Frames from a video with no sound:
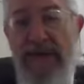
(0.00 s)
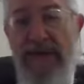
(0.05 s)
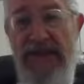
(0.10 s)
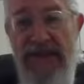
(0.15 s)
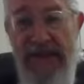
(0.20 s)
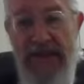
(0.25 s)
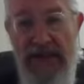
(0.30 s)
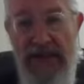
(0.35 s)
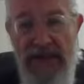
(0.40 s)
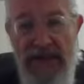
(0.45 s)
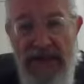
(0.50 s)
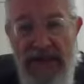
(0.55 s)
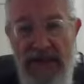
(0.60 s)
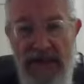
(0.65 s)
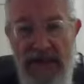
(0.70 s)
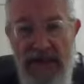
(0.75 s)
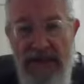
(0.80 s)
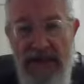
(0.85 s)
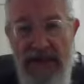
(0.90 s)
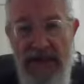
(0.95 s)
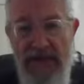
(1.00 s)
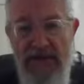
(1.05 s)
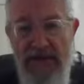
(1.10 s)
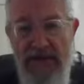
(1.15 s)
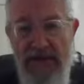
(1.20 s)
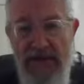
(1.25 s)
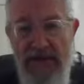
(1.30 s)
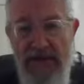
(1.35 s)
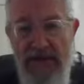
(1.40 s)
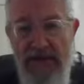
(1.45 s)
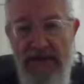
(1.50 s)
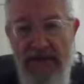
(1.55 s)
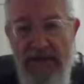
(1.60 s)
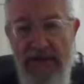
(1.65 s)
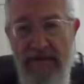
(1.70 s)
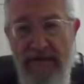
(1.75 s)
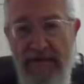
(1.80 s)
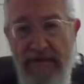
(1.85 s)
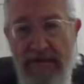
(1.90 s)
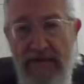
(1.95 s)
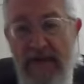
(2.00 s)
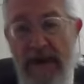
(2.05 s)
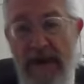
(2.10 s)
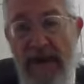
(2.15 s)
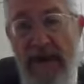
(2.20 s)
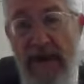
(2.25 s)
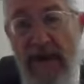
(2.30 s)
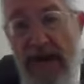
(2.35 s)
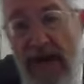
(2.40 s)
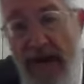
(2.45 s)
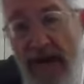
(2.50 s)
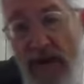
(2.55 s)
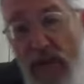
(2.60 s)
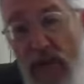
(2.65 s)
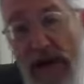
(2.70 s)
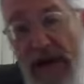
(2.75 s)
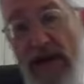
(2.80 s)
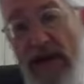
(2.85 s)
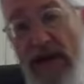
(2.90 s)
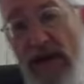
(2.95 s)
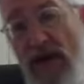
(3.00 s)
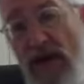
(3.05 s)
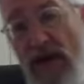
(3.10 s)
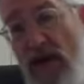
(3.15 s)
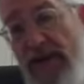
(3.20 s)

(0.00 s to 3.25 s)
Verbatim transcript: Second, mikvah. He had to wait the